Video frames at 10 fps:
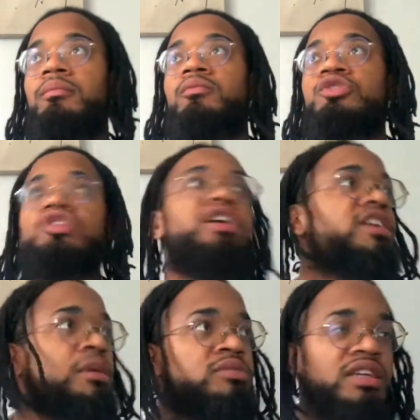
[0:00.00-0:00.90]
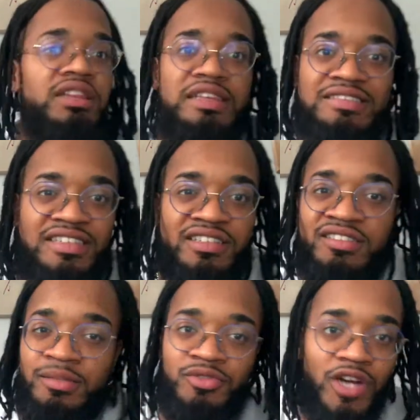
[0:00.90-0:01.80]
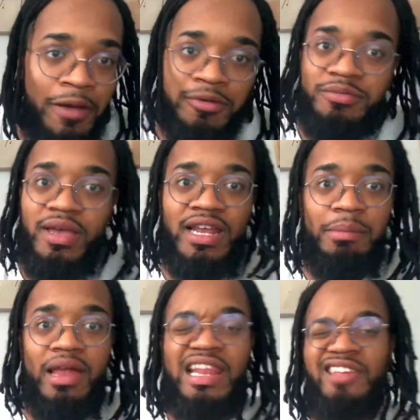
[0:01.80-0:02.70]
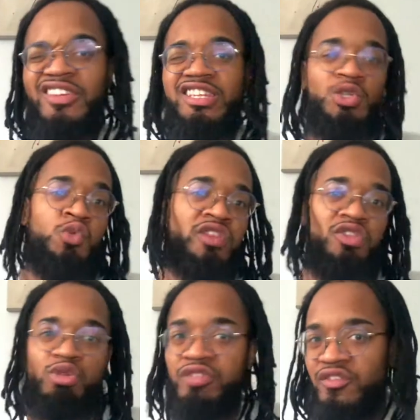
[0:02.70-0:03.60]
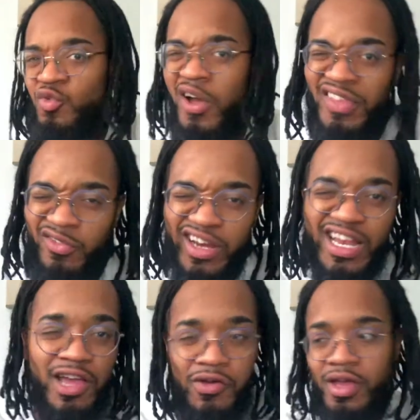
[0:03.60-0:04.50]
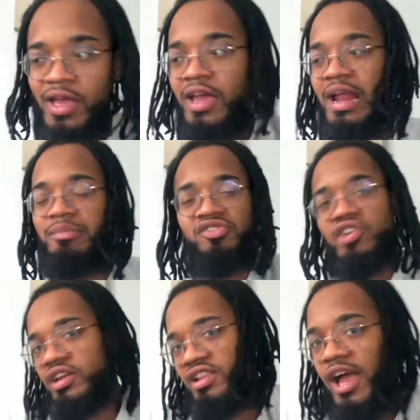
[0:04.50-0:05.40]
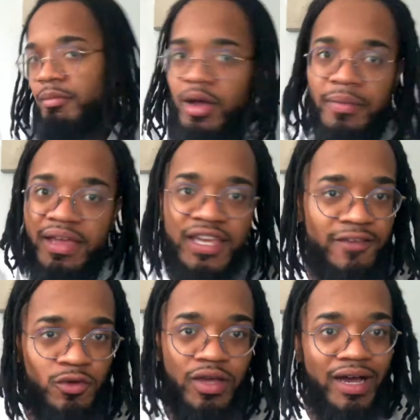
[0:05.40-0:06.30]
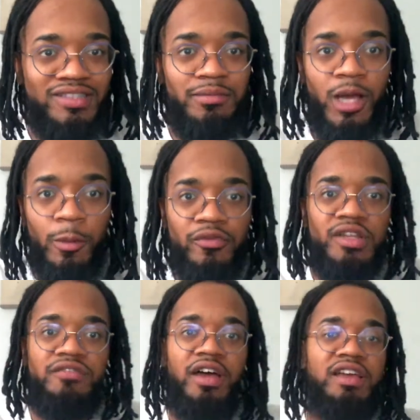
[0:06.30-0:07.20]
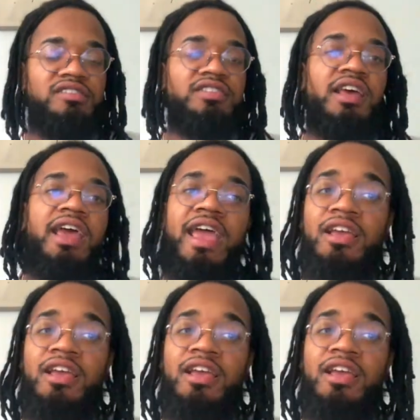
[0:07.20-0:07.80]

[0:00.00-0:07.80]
We're trying to get up to at least 60 subscribers, man. I'm at like 52, 53, 54, I think right now. And I'm just trying to climb up and give you guys some helpful advice and